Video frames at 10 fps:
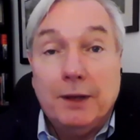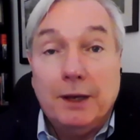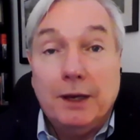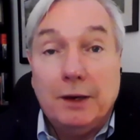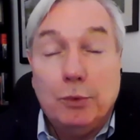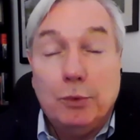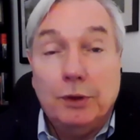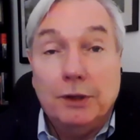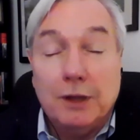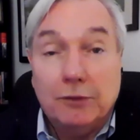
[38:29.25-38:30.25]
and it
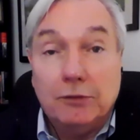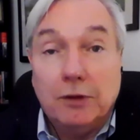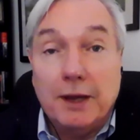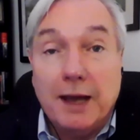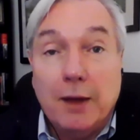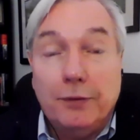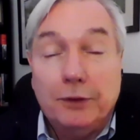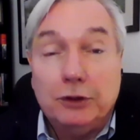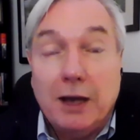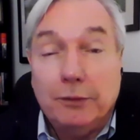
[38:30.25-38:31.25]
really does lay out the
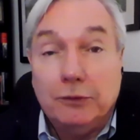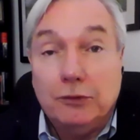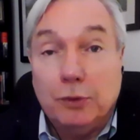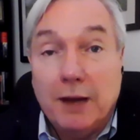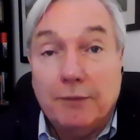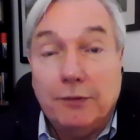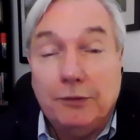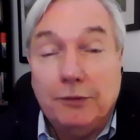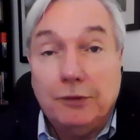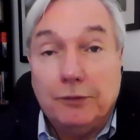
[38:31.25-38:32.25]
challenges we have with
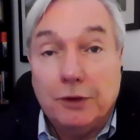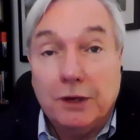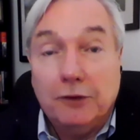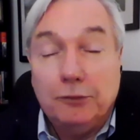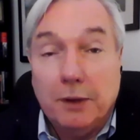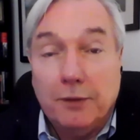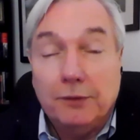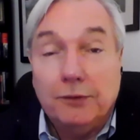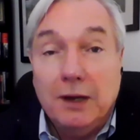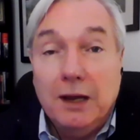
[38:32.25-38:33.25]
these different test methods.